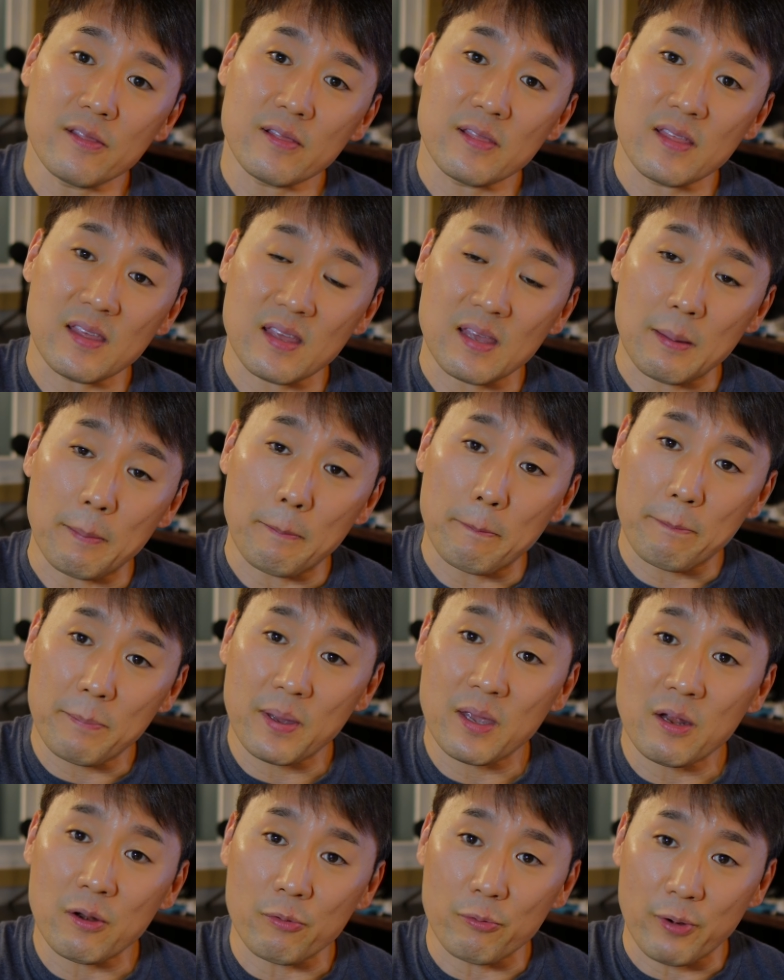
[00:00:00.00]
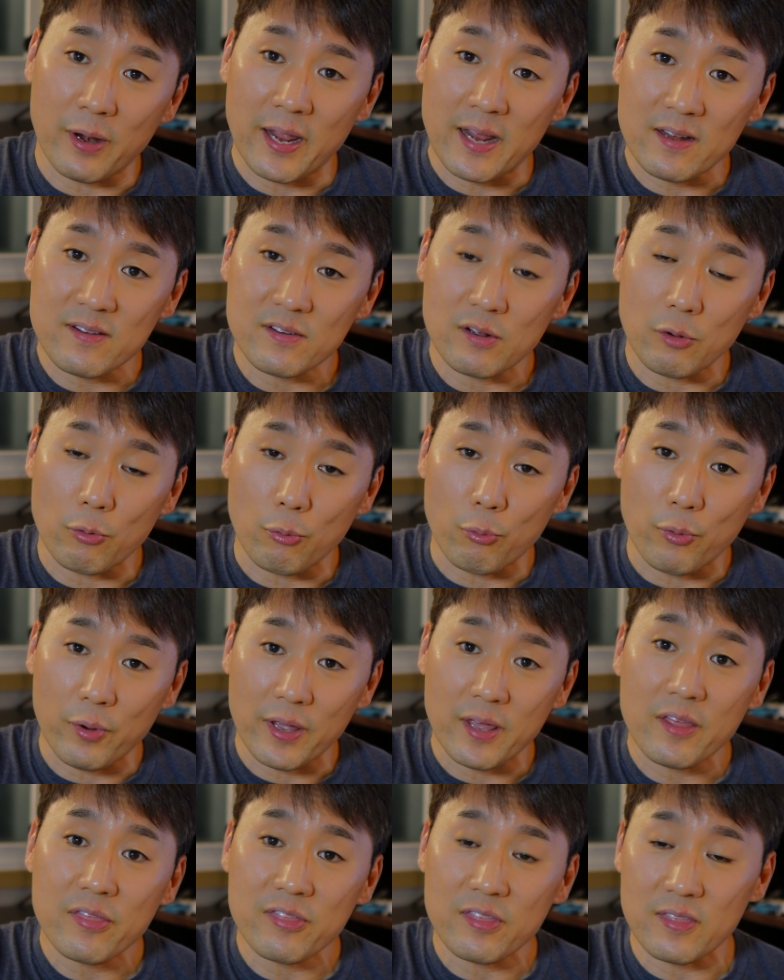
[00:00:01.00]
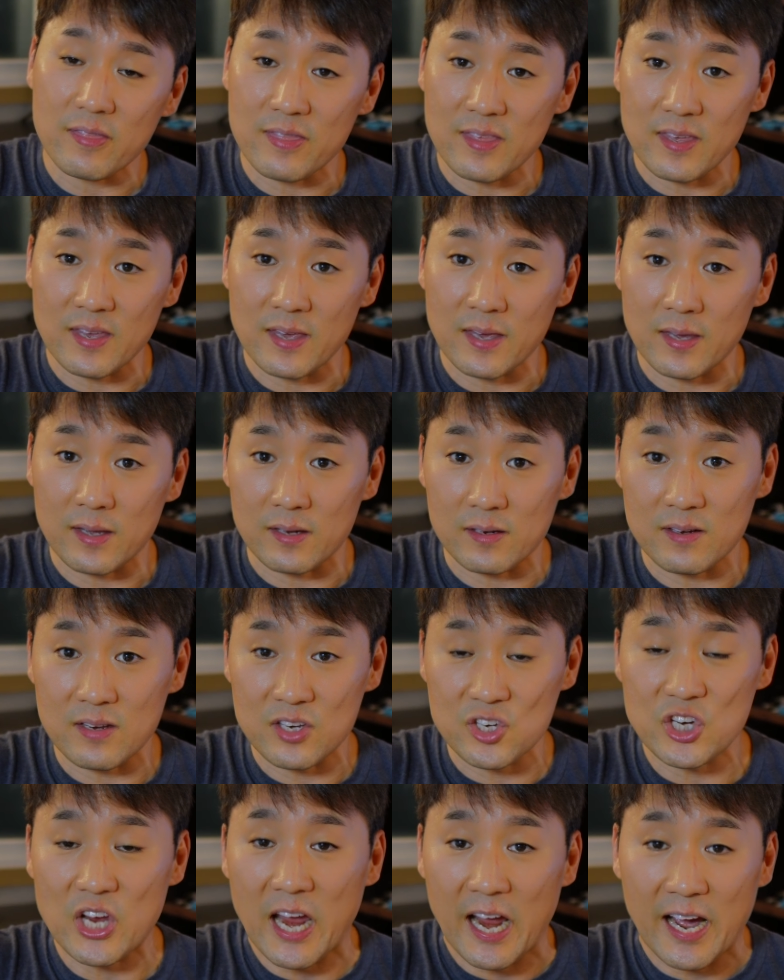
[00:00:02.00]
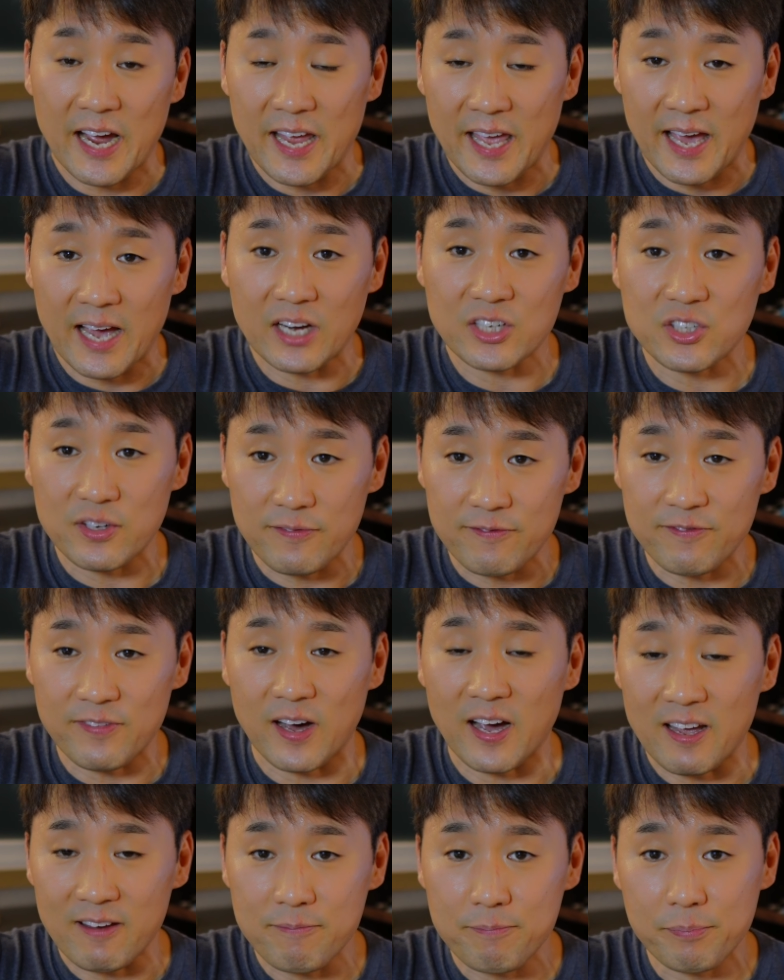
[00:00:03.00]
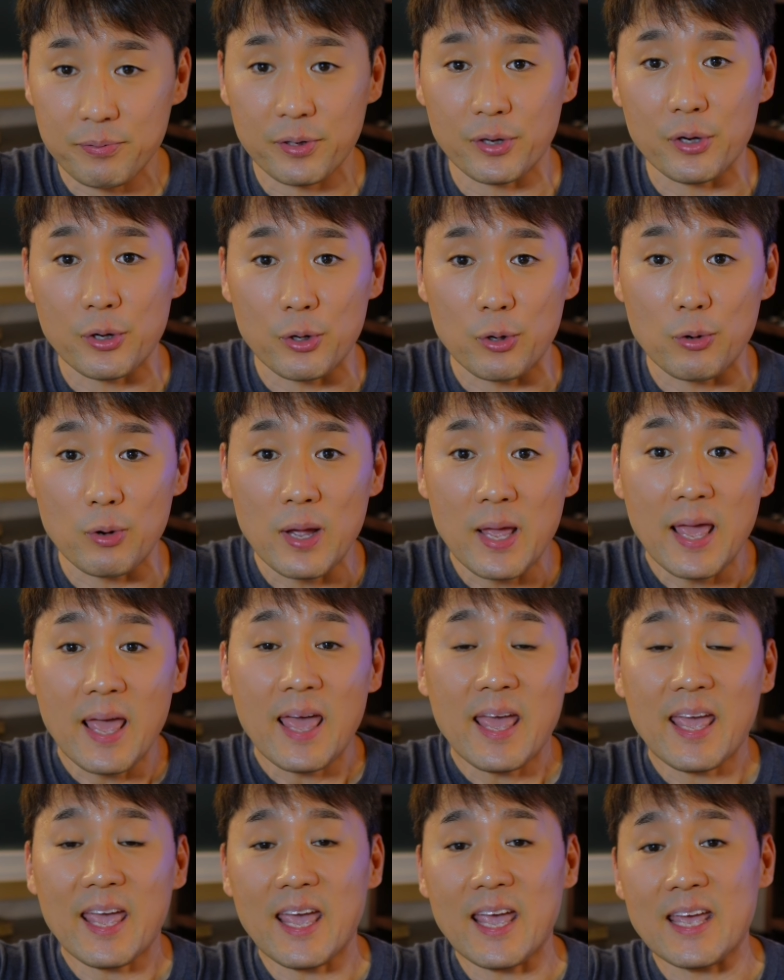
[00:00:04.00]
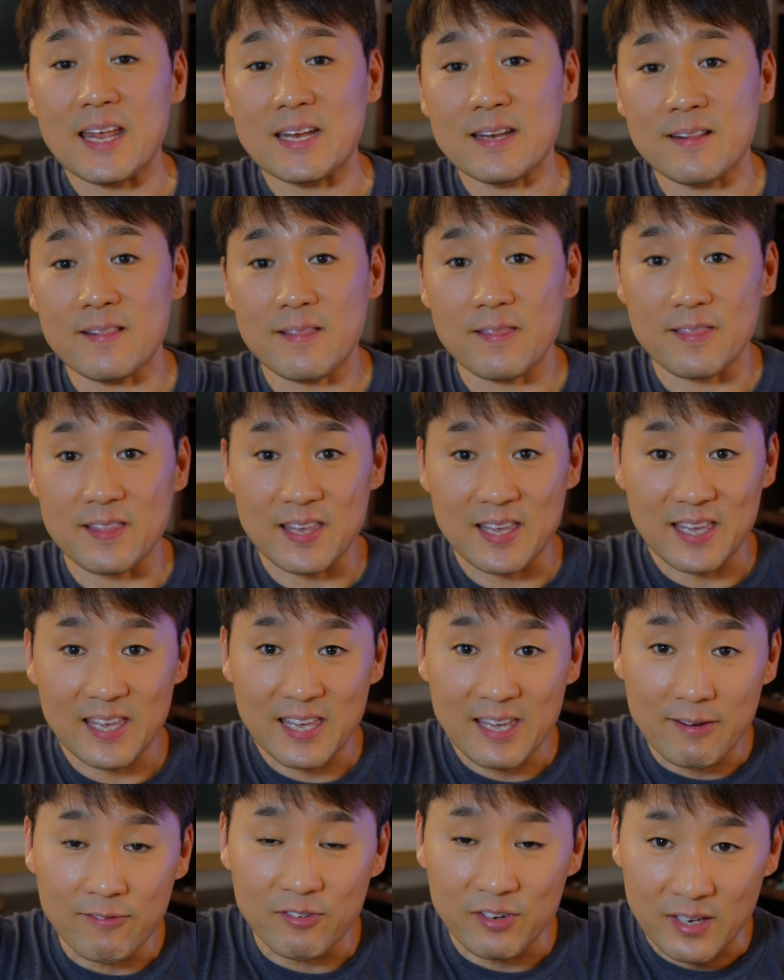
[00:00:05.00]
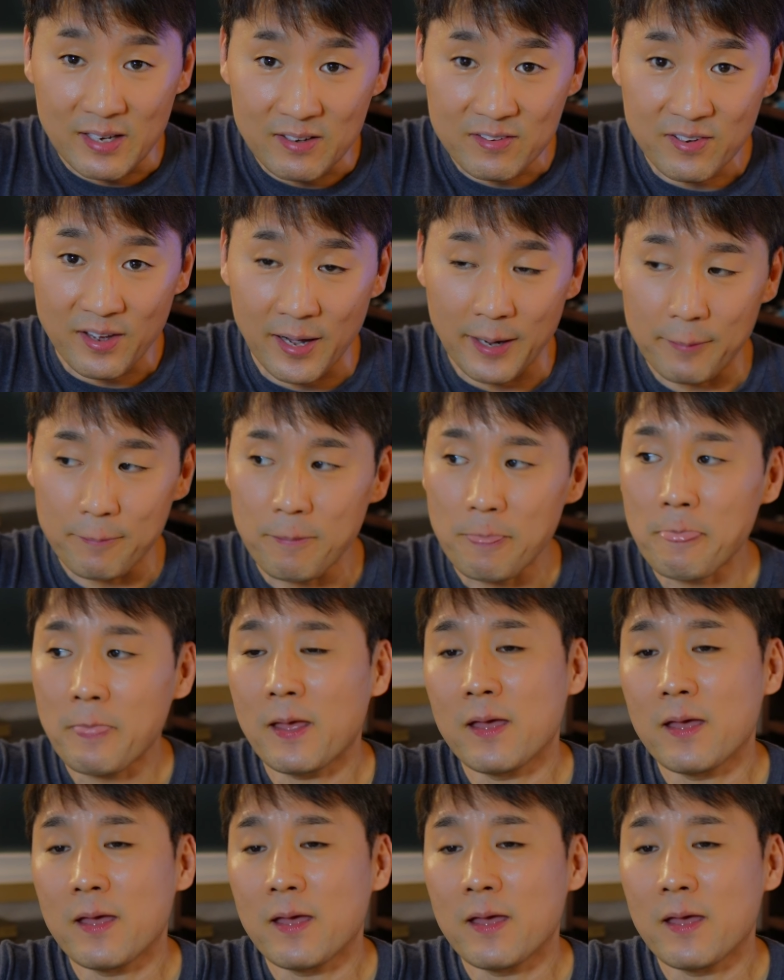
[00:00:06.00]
the bitrate with the DJI Action 5 Pro in the evening time.